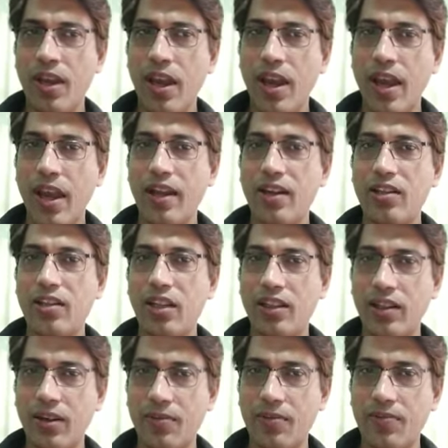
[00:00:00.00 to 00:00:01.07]
and the
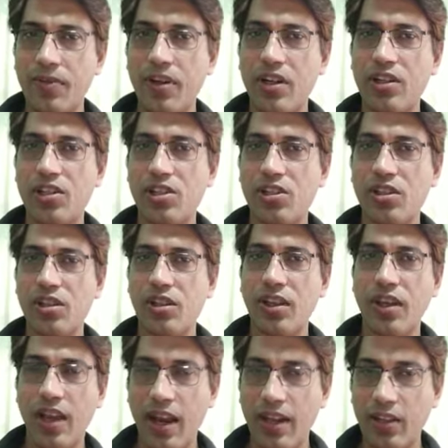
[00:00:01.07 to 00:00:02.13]
comforts
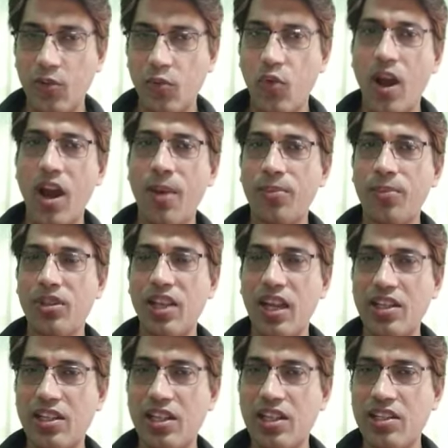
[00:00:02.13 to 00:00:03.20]
and the warmth
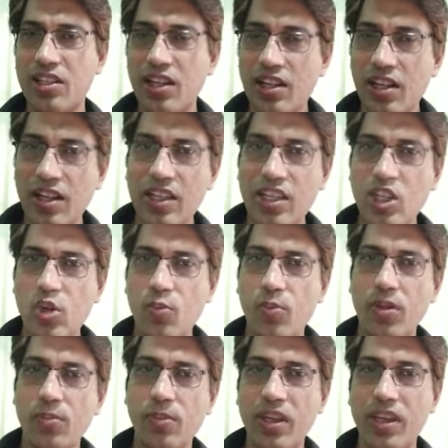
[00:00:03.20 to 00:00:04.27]
that generally
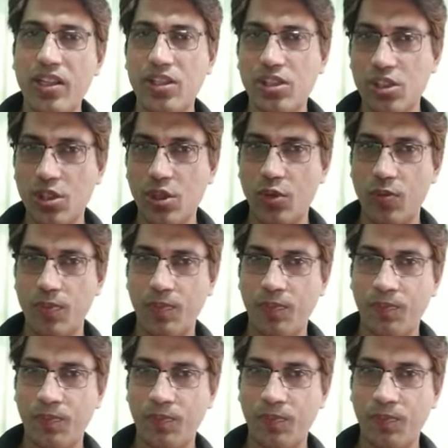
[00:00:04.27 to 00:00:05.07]
human beings do.